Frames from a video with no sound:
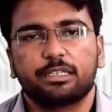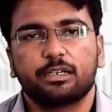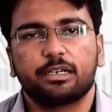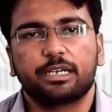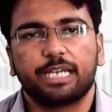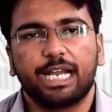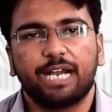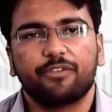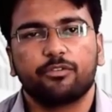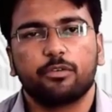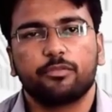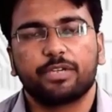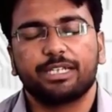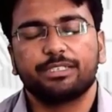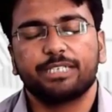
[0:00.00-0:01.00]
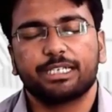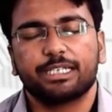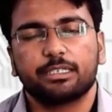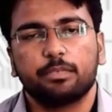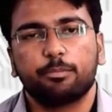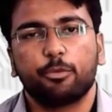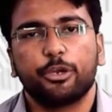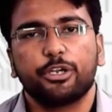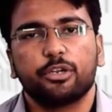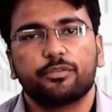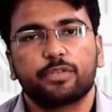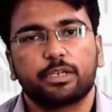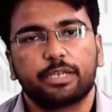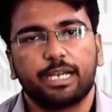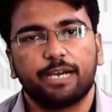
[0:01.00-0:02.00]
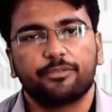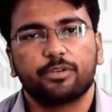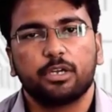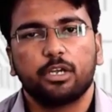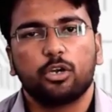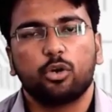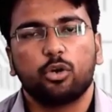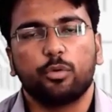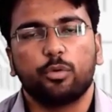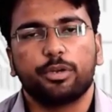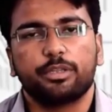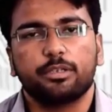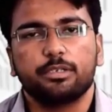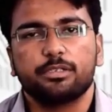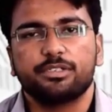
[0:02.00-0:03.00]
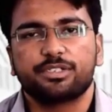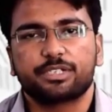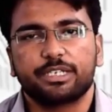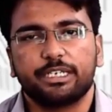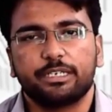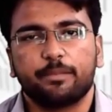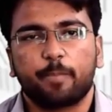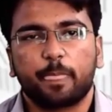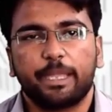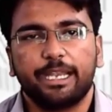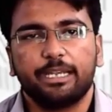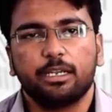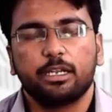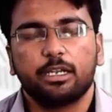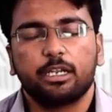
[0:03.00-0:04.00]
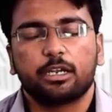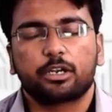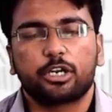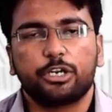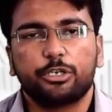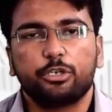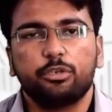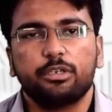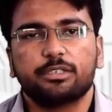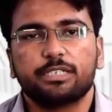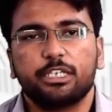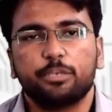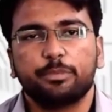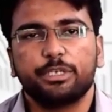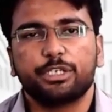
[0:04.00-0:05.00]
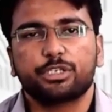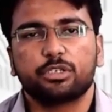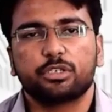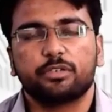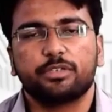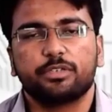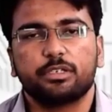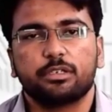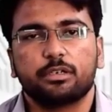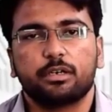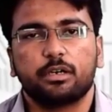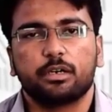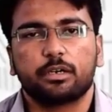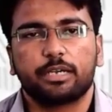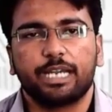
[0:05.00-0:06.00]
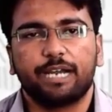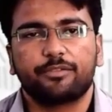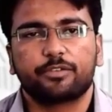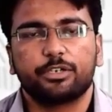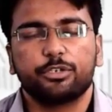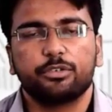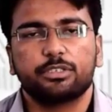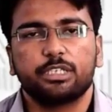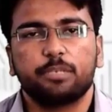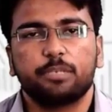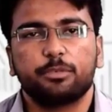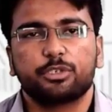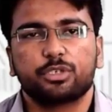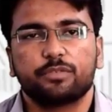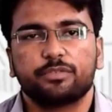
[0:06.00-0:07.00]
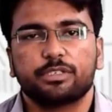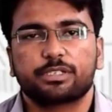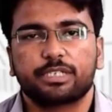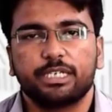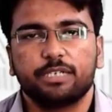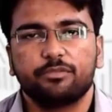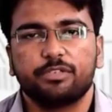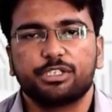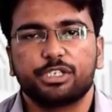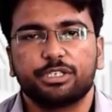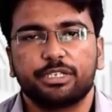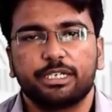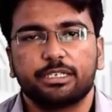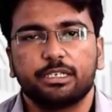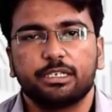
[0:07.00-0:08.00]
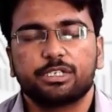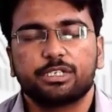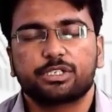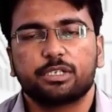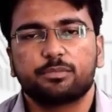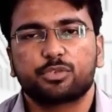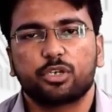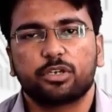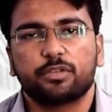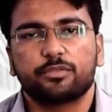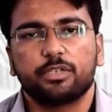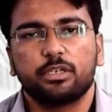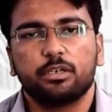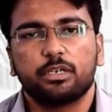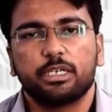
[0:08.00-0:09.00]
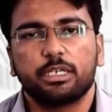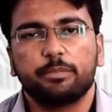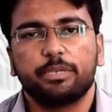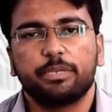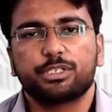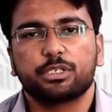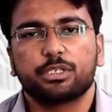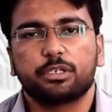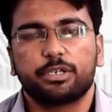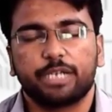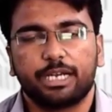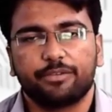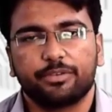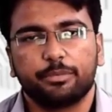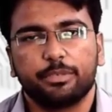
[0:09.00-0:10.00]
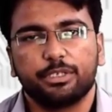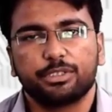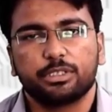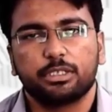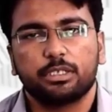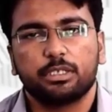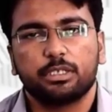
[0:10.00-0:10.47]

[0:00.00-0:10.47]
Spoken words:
the graph, we can check the point of the graph over the screen. And continuous illumination of the graph, continuous illumination of the screen will generate some sort of the image, graph image.